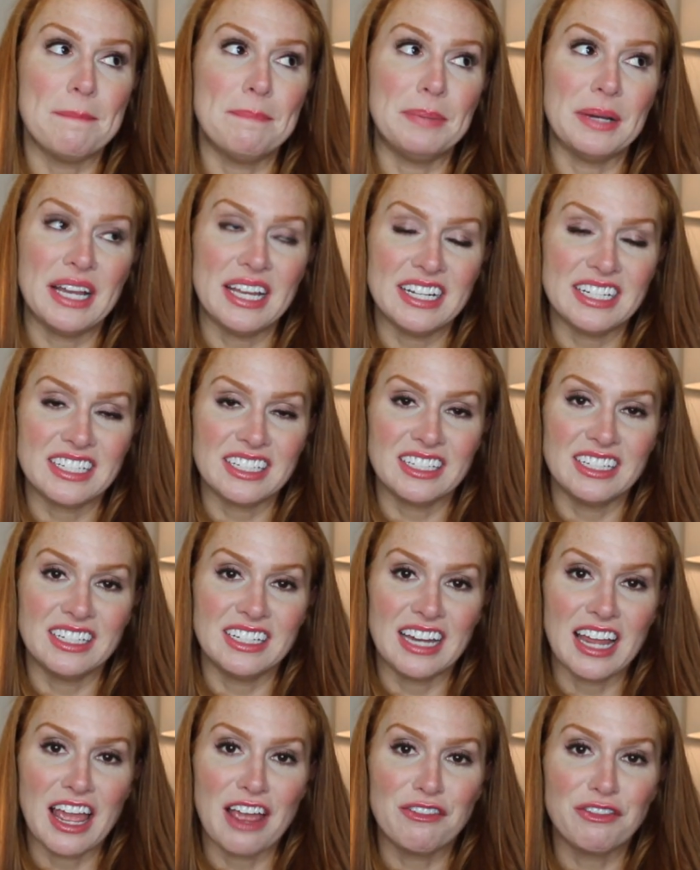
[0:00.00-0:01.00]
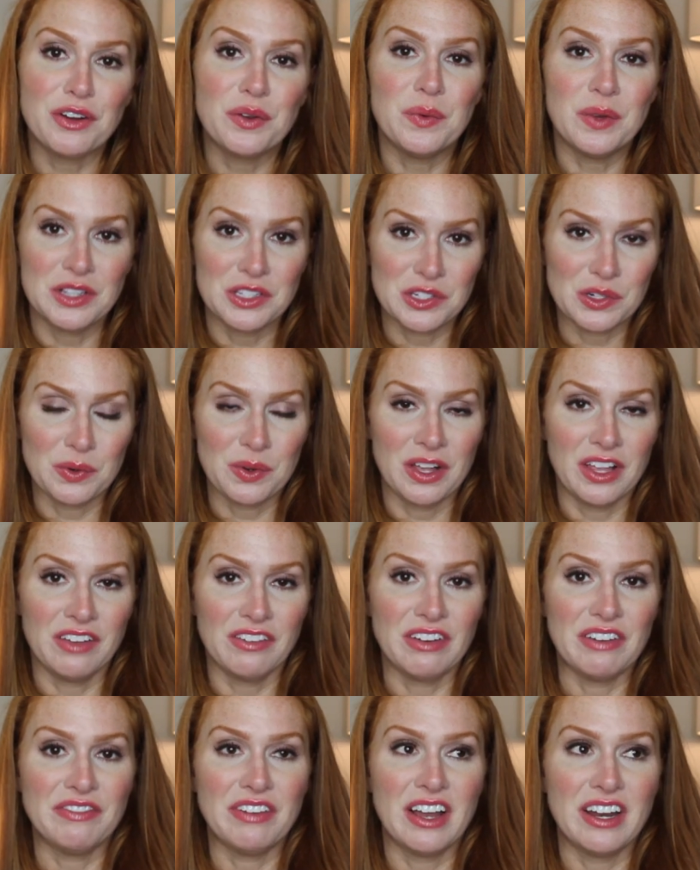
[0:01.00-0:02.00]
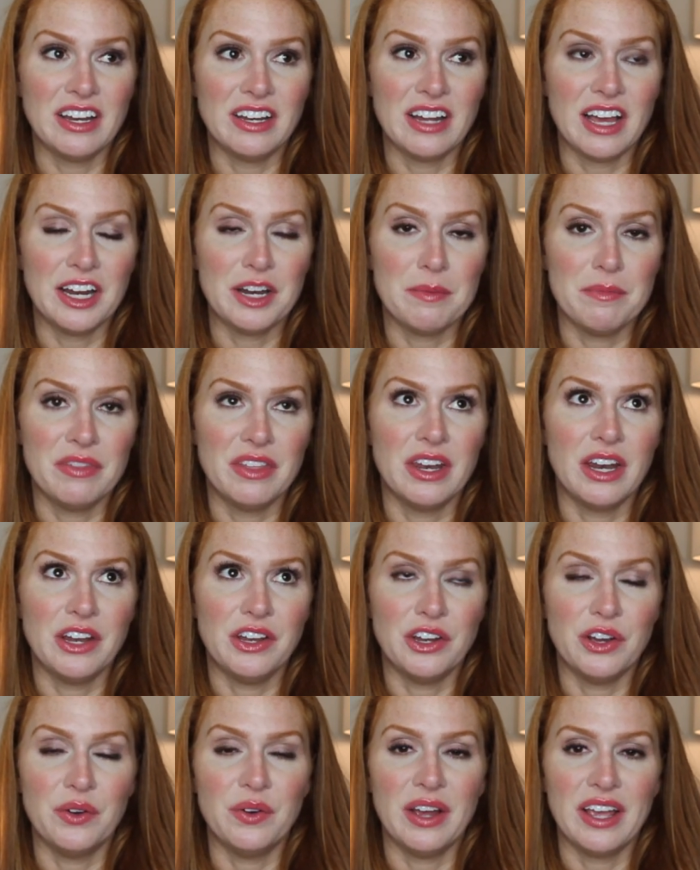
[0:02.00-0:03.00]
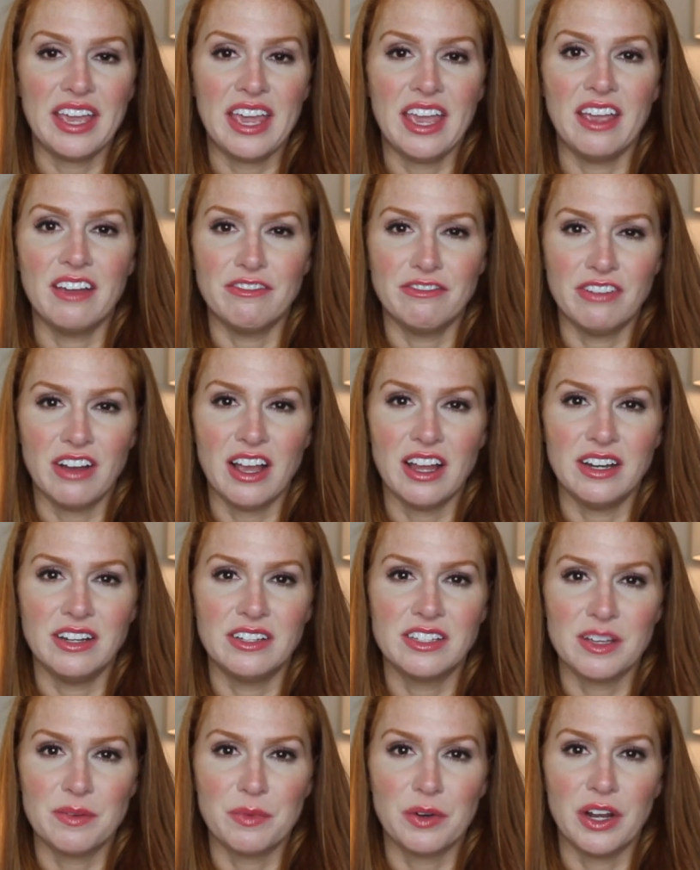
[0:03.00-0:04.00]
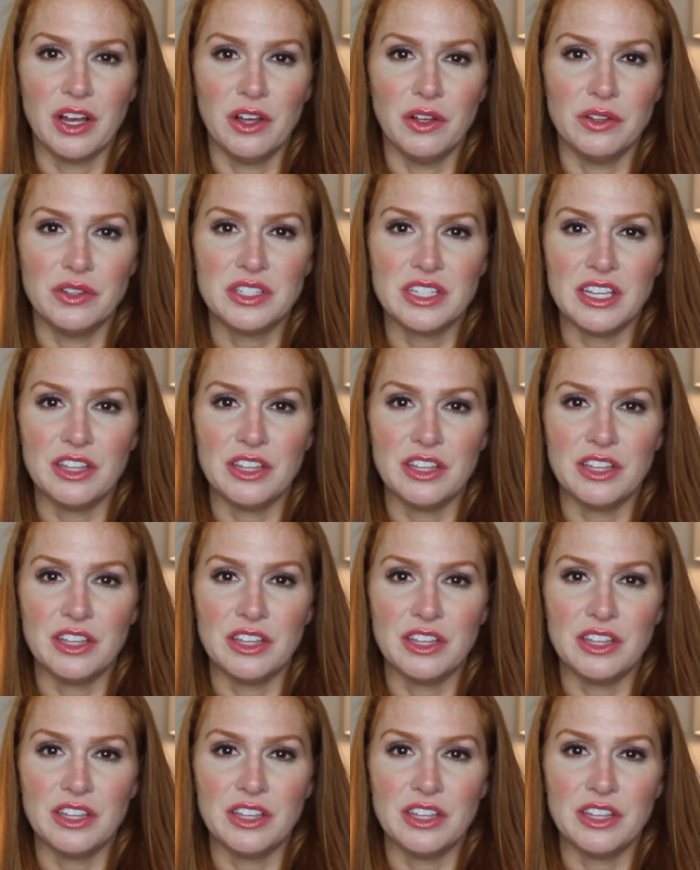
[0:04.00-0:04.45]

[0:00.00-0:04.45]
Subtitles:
But every once in a while, if I find an item that I know I can't find somewhere else,